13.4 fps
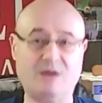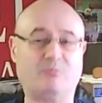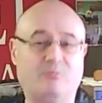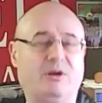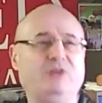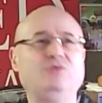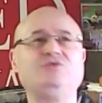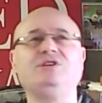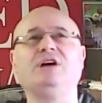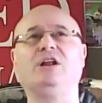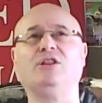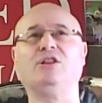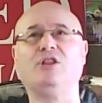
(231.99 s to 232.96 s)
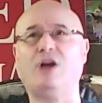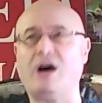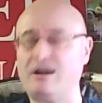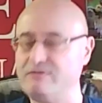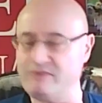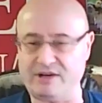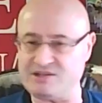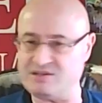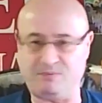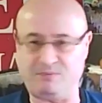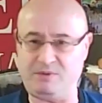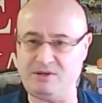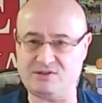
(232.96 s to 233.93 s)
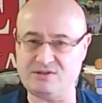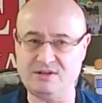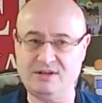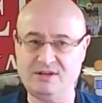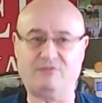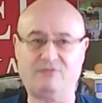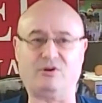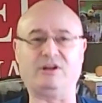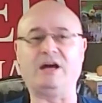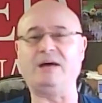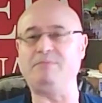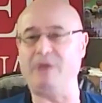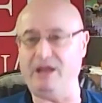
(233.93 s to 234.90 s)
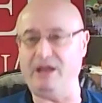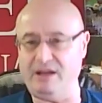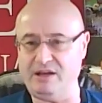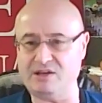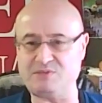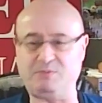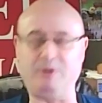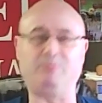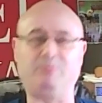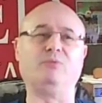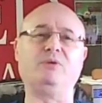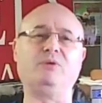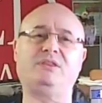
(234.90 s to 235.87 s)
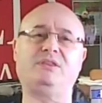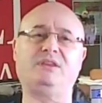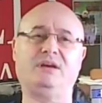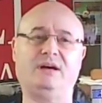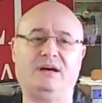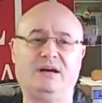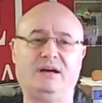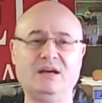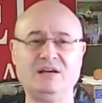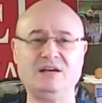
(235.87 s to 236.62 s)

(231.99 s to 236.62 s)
producing a lot of recipes for diabetics, people with uh,